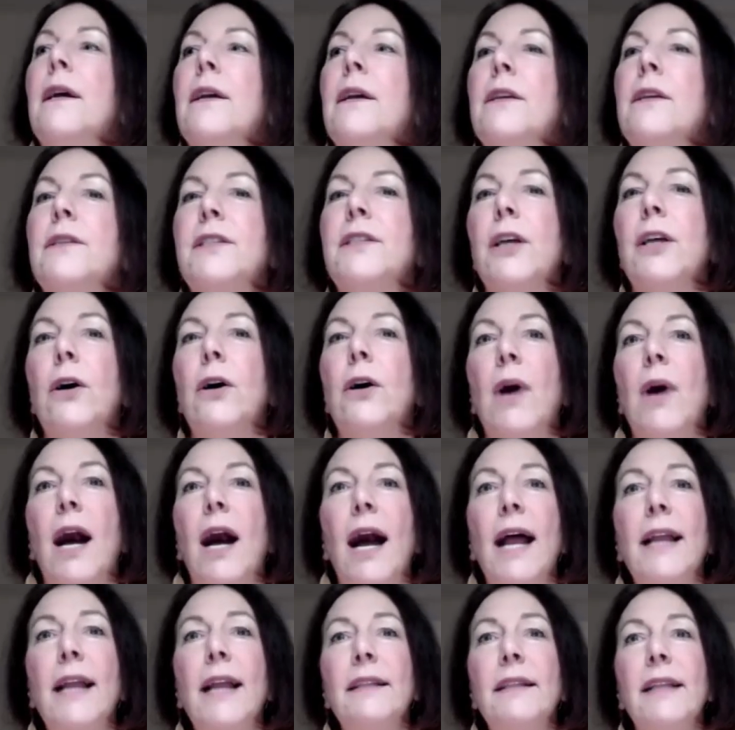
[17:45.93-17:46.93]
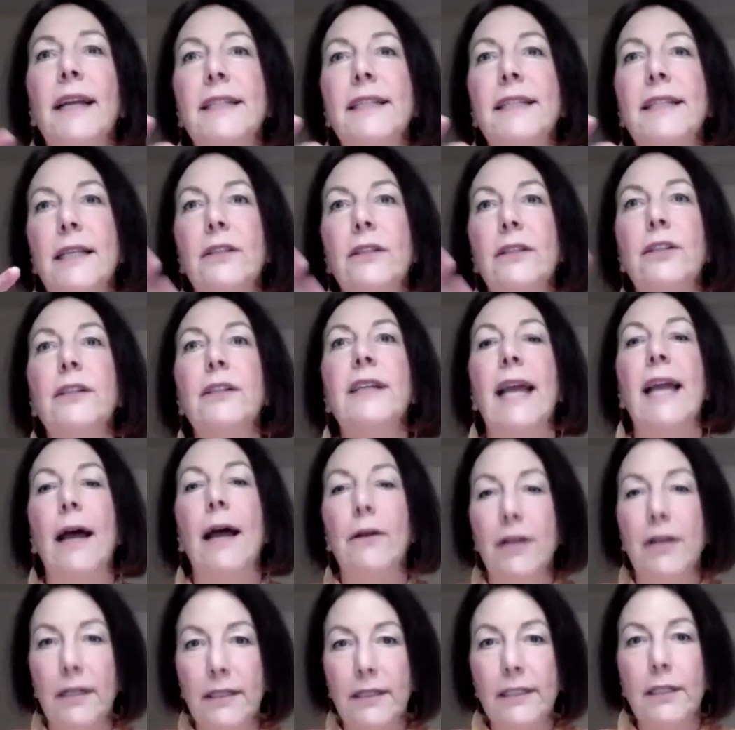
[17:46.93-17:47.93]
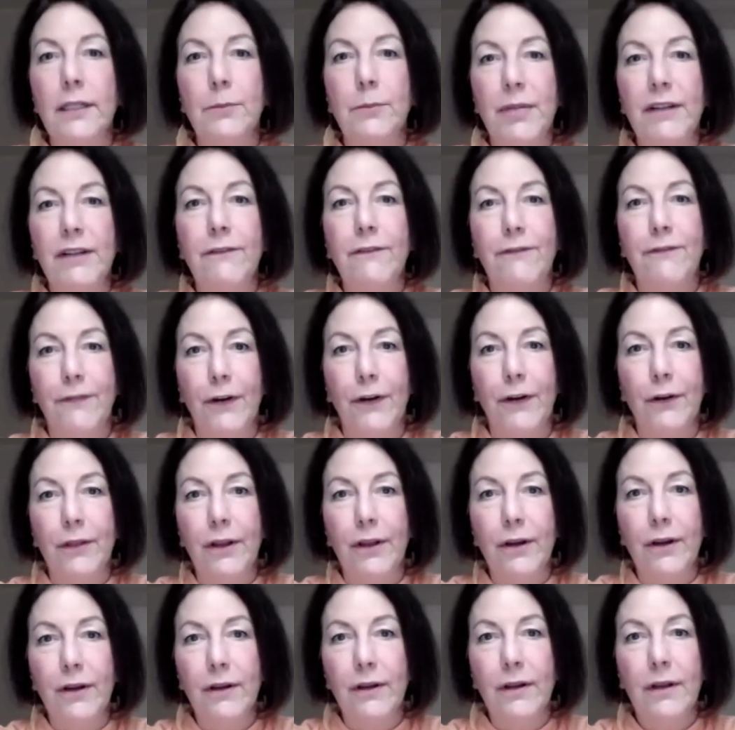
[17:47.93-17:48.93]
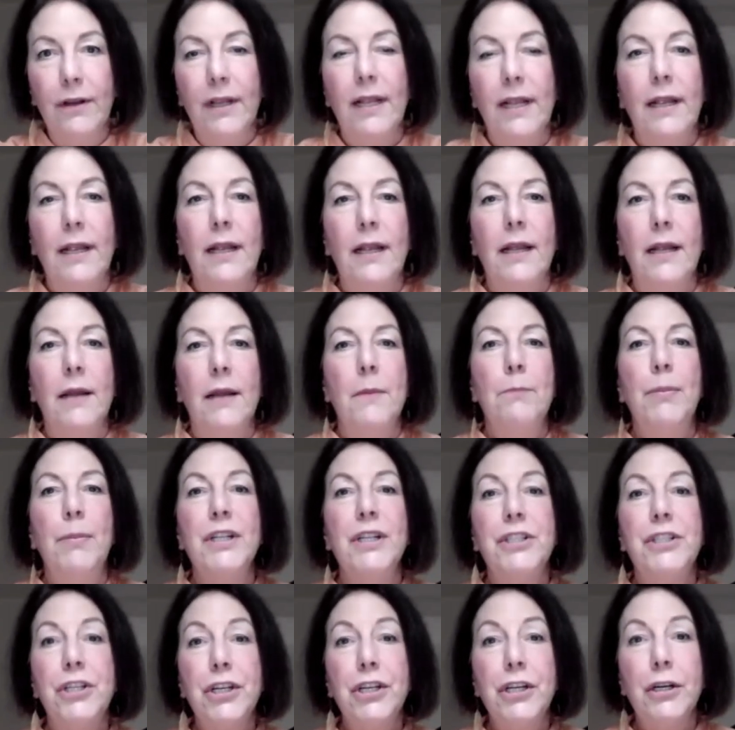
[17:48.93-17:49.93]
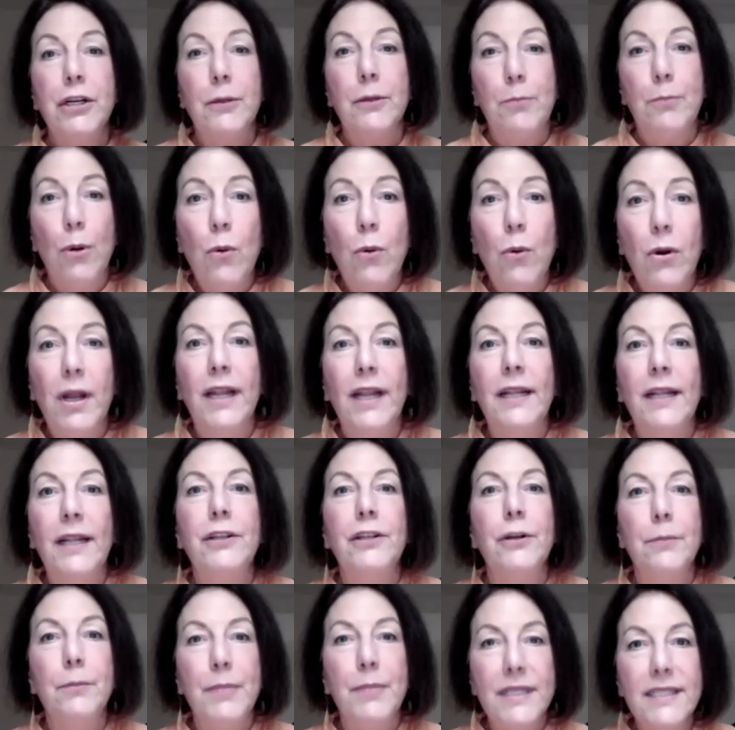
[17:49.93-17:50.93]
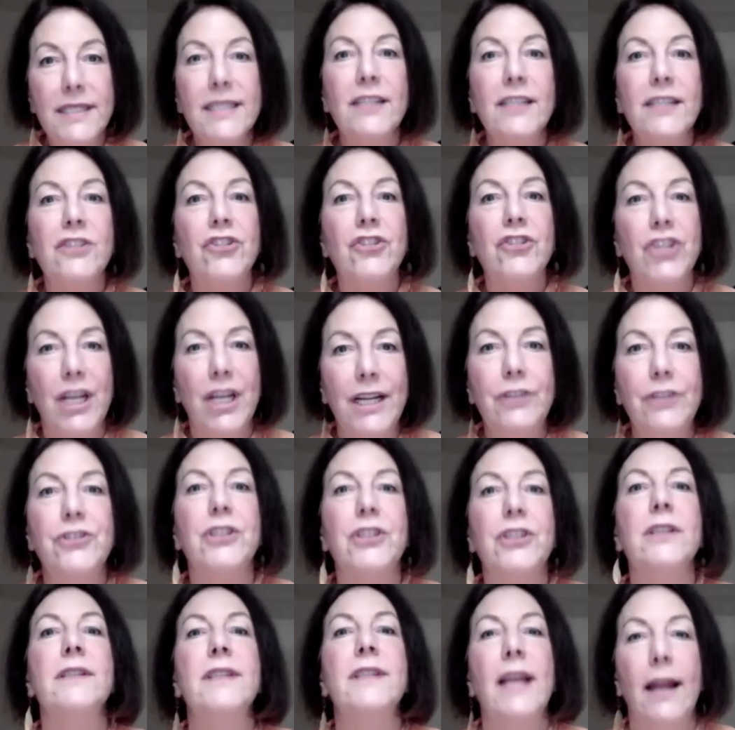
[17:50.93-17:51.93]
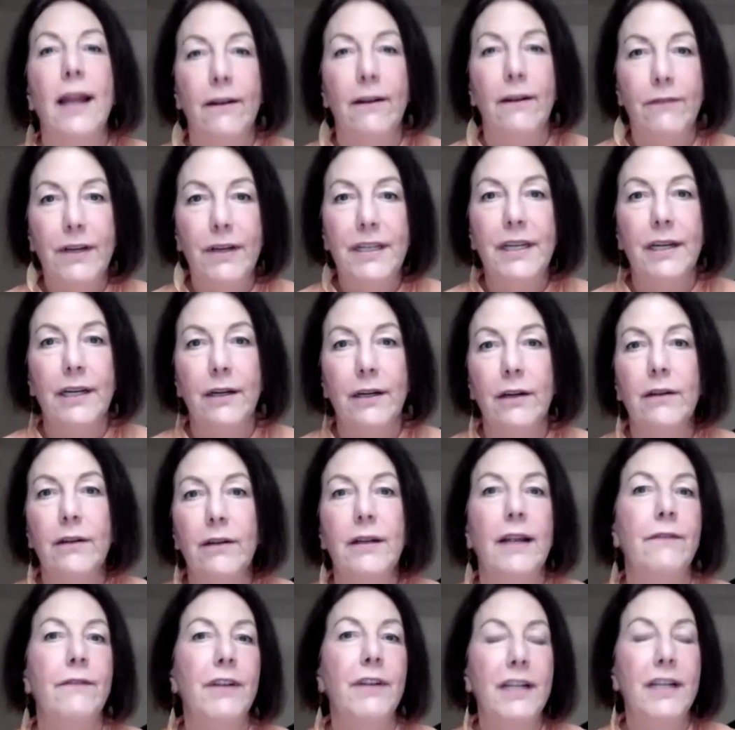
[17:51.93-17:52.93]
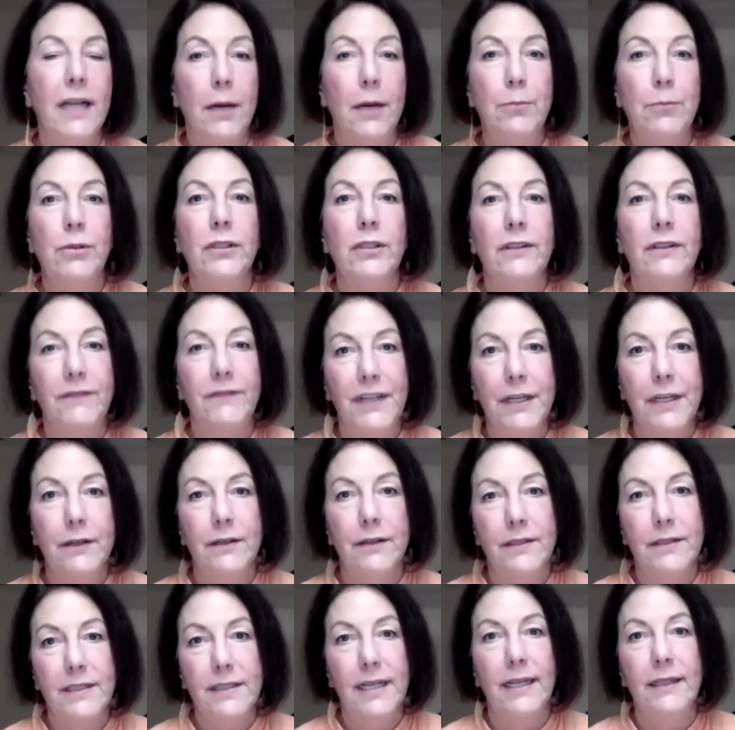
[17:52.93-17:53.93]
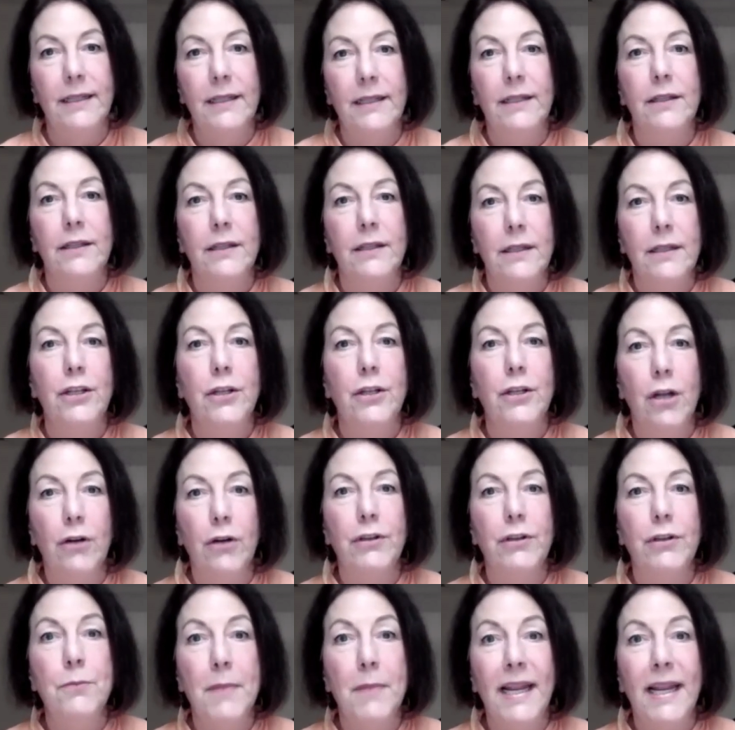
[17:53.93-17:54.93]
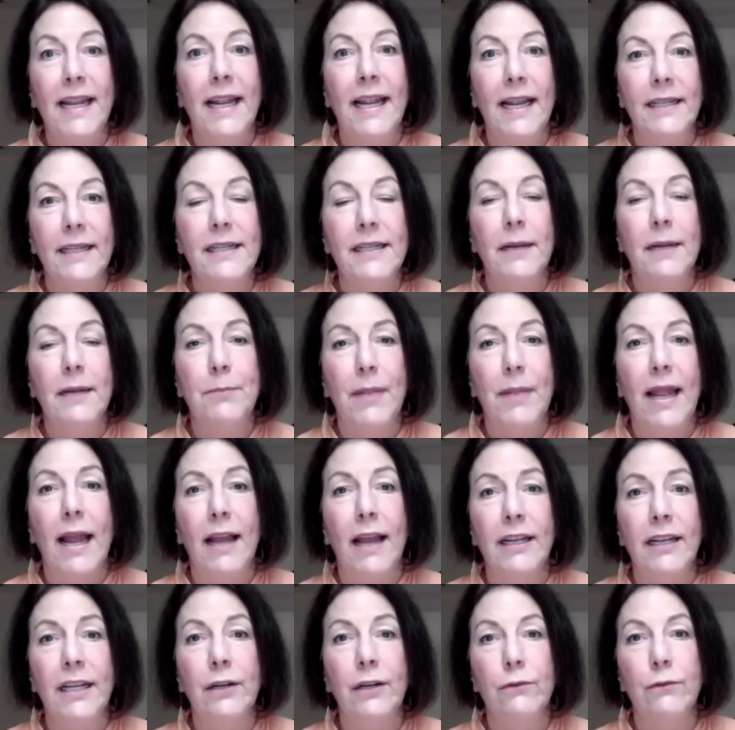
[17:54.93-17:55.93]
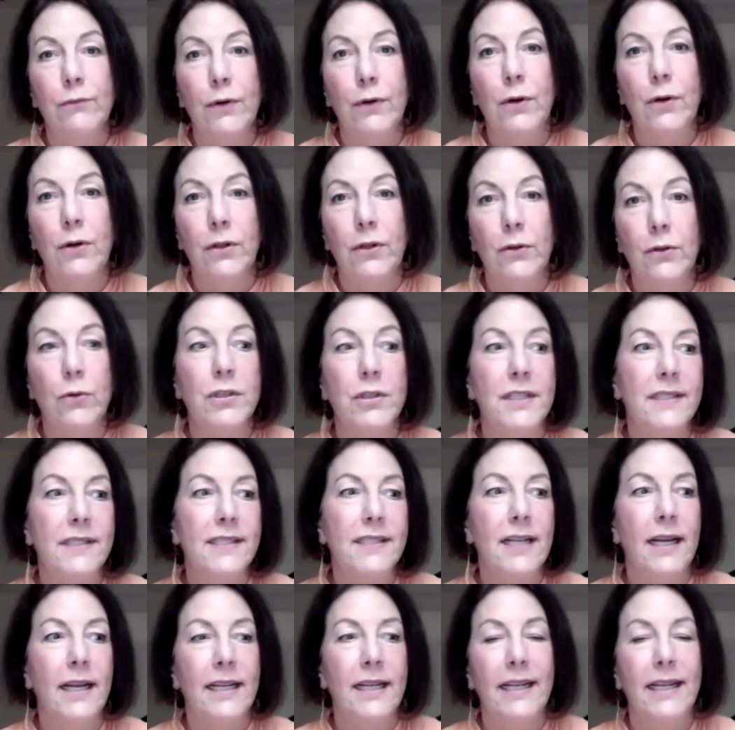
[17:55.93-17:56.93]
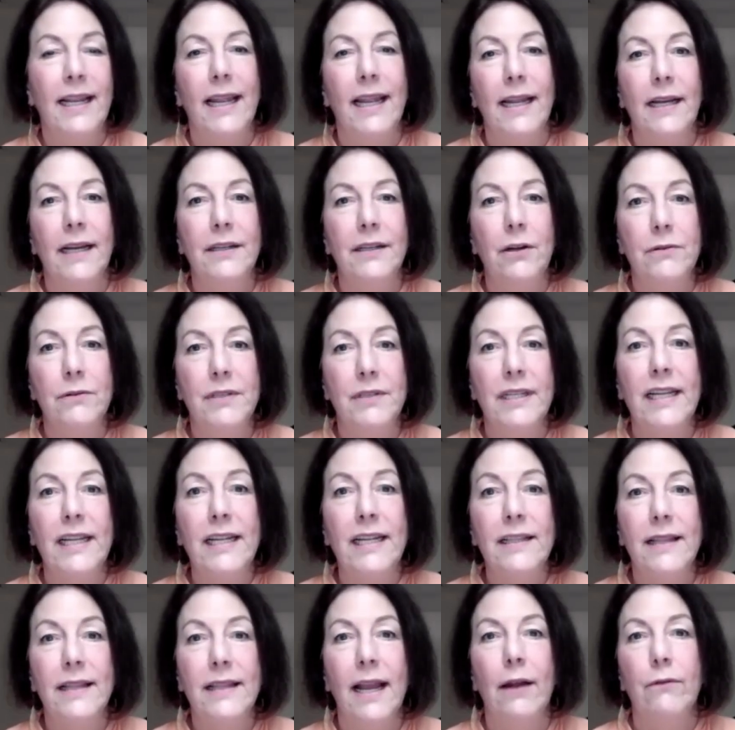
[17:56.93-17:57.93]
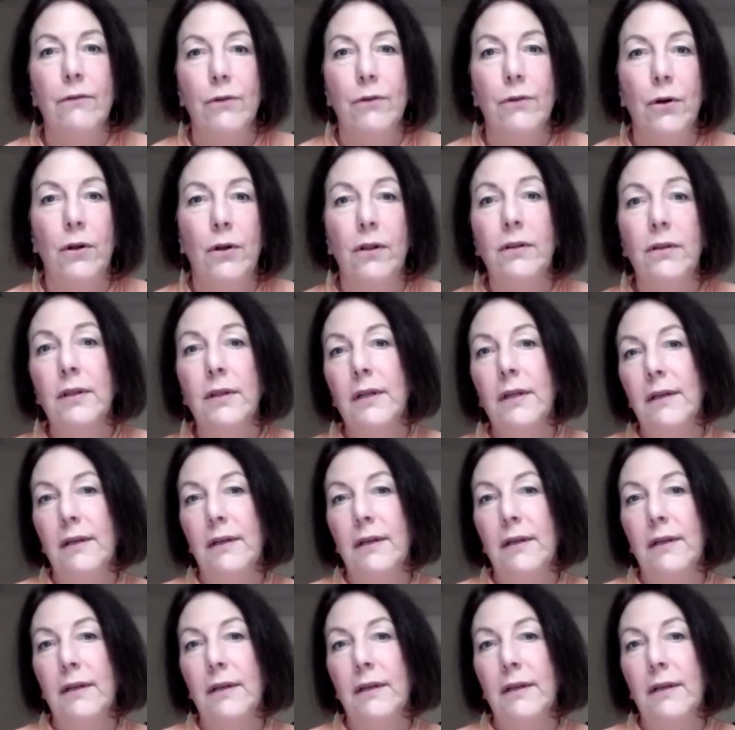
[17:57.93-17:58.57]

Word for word: So I like to look out a little bit further. But to your point, your business changes every year, every couple of years. And, you know, you may end up adding a role or deciding, hey, I don't need that role.